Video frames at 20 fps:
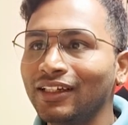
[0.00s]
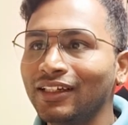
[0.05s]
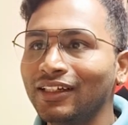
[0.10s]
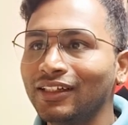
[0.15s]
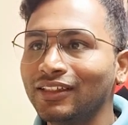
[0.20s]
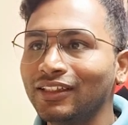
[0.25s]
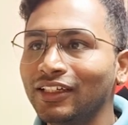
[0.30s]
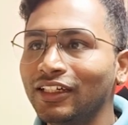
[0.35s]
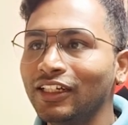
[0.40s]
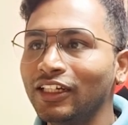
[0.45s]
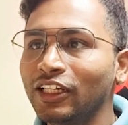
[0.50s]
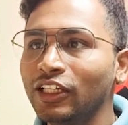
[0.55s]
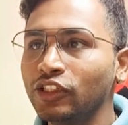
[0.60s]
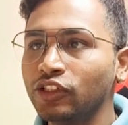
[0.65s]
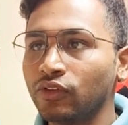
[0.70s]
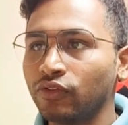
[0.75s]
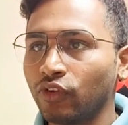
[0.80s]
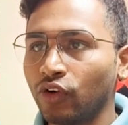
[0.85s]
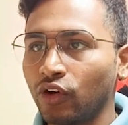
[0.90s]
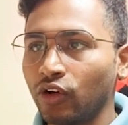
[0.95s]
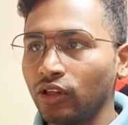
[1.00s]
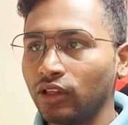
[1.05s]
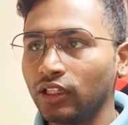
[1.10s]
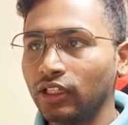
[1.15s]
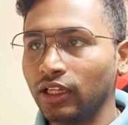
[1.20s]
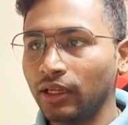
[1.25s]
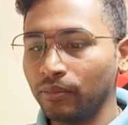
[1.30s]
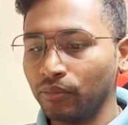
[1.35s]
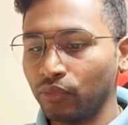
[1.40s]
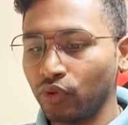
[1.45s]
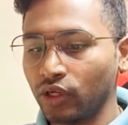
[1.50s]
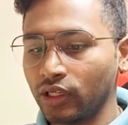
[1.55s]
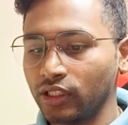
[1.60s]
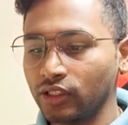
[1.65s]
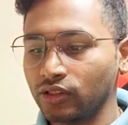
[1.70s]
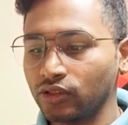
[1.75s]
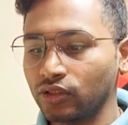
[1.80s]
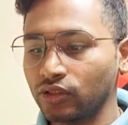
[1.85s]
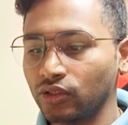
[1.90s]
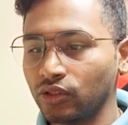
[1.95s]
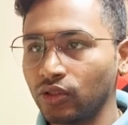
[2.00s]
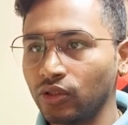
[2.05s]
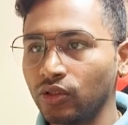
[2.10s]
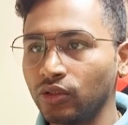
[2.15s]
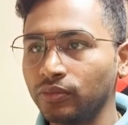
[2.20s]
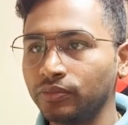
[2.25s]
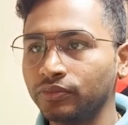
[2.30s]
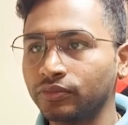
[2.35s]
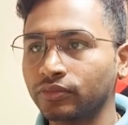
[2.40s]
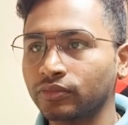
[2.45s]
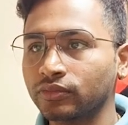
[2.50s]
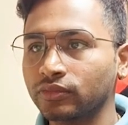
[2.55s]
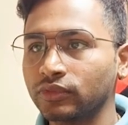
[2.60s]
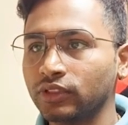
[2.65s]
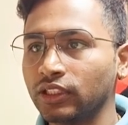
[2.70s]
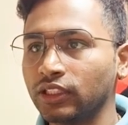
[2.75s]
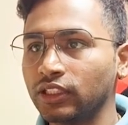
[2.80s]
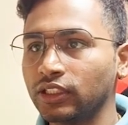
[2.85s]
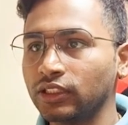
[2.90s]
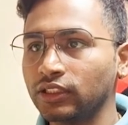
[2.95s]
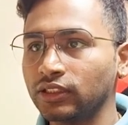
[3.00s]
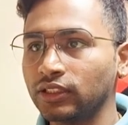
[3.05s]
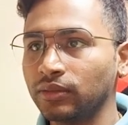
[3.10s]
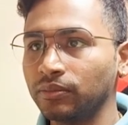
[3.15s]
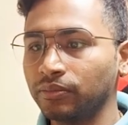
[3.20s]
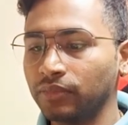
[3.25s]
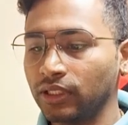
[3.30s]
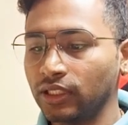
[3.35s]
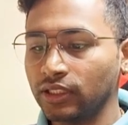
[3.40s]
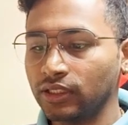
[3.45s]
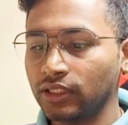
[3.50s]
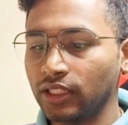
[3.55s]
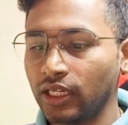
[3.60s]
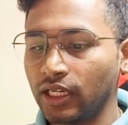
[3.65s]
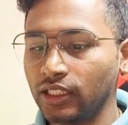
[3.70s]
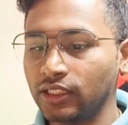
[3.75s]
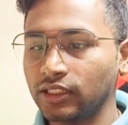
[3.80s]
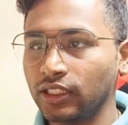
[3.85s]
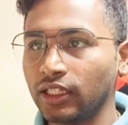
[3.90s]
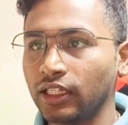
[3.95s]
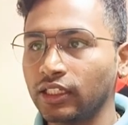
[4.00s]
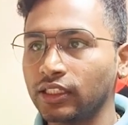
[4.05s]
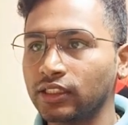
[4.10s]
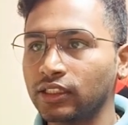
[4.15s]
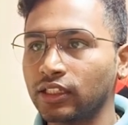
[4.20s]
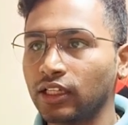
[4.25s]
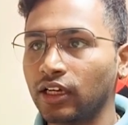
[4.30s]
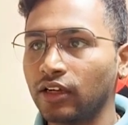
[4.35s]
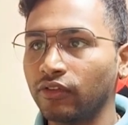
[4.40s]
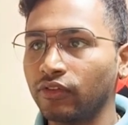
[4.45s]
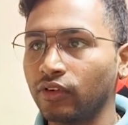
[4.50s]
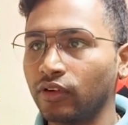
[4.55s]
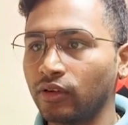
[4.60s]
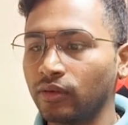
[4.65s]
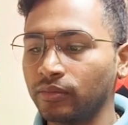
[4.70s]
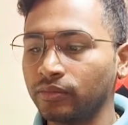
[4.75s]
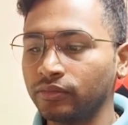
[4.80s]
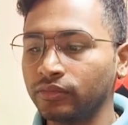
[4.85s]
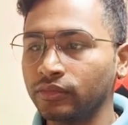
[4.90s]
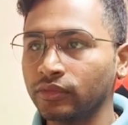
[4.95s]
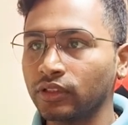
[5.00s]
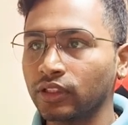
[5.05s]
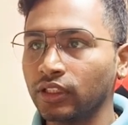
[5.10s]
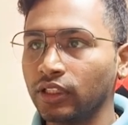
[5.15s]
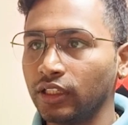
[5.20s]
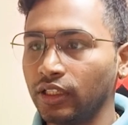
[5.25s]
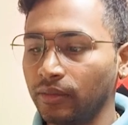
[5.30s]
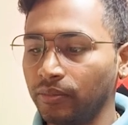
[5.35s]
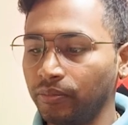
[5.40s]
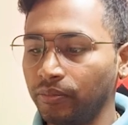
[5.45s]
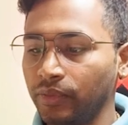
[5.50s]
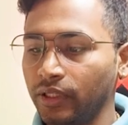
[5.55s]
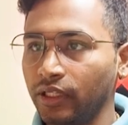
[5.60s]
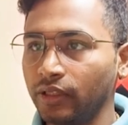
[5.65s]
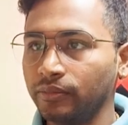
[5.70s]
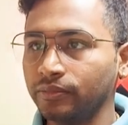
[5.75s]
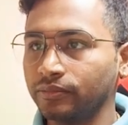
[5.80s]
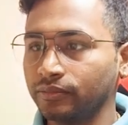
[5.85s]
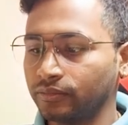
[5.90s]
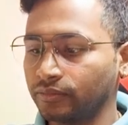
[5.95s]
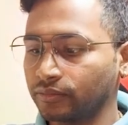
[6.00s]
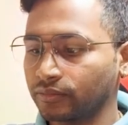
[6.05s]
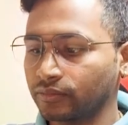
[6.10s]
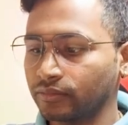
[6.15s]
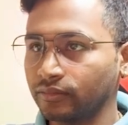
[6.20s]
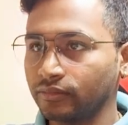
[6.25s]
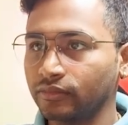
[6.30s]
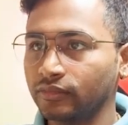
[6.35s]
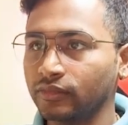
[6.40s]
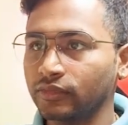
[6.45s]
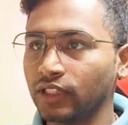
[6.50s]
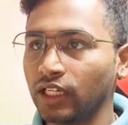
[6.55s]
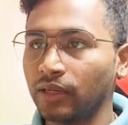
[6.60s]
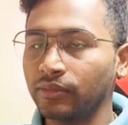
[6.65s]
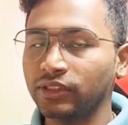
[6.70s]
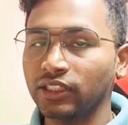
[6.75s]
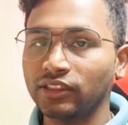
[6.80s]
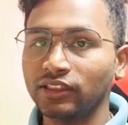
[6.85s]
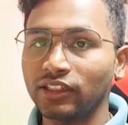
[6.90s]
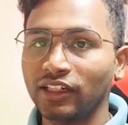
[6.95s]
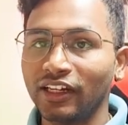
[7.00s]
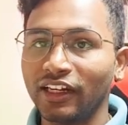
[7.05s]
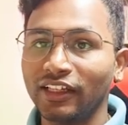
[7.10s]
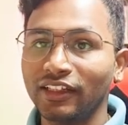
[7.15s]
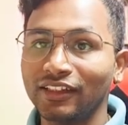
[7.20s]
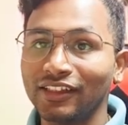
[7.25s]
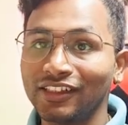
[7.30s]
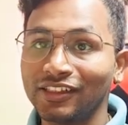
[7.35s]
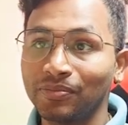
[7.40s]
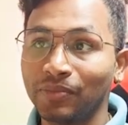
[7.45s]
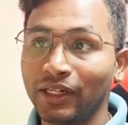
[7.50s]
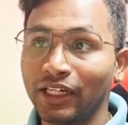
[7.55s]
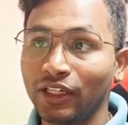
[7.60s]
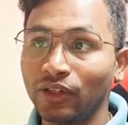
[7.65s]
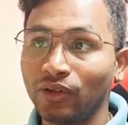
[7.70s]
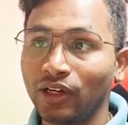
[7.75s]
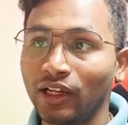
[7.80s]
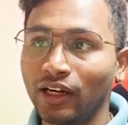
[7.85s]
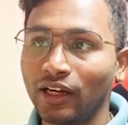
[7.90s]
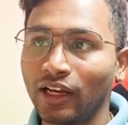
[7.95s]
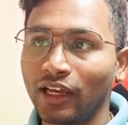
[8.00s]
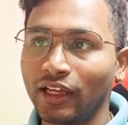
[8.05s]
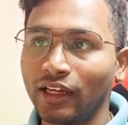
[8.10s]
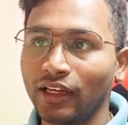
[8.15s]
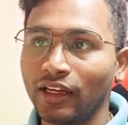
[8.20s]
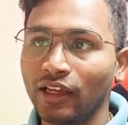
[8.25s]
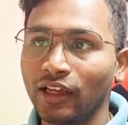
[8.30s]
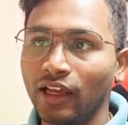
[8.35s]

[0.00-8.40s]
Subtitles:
the details of all the employees. So it is simple as that. Select star from EMP. I'm just running this particular line.